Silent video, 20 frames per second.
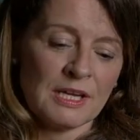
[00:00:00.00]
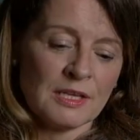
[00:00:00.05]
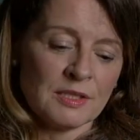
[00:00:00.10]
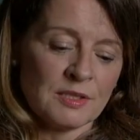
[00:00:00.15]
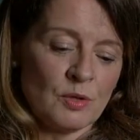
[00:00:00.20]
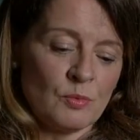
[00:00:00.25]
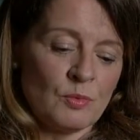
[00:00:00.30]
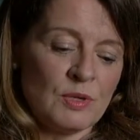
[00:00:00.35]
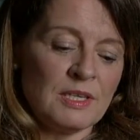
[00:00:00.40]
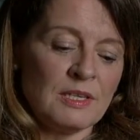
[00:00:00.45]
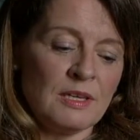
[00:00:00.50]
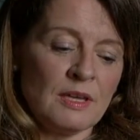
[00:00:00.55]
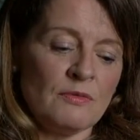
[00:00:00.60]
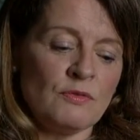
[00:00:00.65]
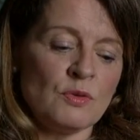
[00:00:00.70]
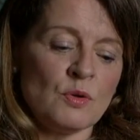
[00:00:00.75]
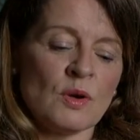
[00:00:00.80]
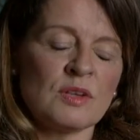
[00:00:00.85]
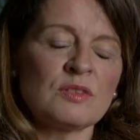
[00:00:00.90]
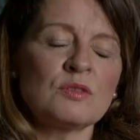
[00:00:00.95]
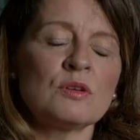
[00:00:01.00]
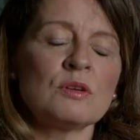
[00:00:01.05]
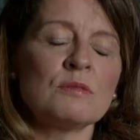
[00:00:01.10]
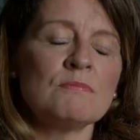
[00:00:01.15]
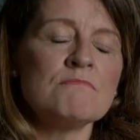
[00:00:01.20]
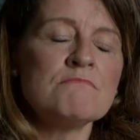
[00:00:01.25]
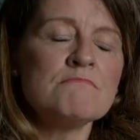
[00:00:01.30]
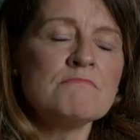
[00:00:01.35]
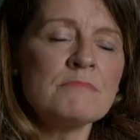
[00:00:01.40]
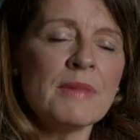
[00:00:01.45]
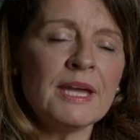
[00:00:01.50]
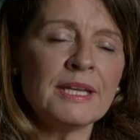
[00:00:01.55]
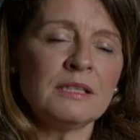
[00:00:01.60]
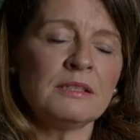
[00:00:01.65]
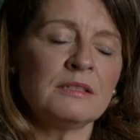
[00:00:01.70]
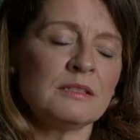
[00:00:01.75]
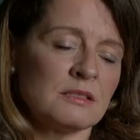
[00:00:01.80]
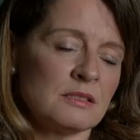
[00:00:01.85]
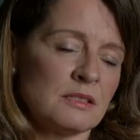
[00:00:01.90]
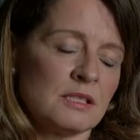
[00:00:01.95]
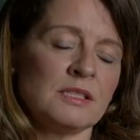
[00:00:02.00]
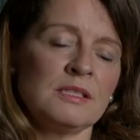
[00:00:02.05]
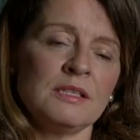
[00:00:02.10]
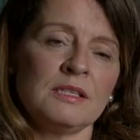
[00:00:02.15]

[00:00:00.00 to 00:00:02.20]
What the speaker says: So we give you a tremendously